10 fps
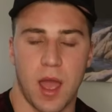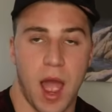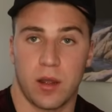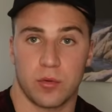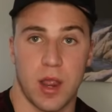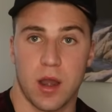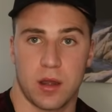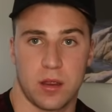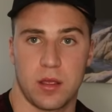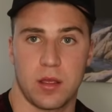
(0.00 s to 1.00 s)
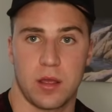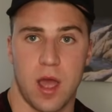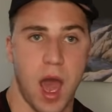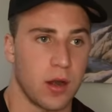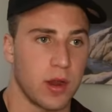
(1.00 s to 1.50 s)
I don't care.
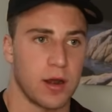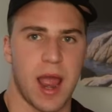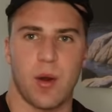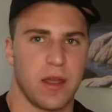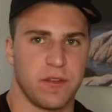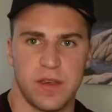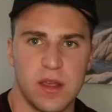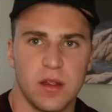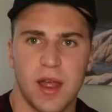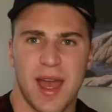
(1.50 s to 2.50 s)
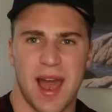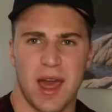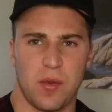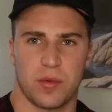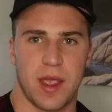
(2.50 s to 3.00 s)
I don't care how I feel.
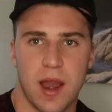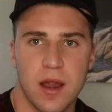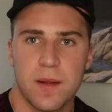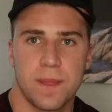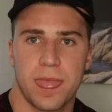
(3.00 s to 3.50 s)
I don't care.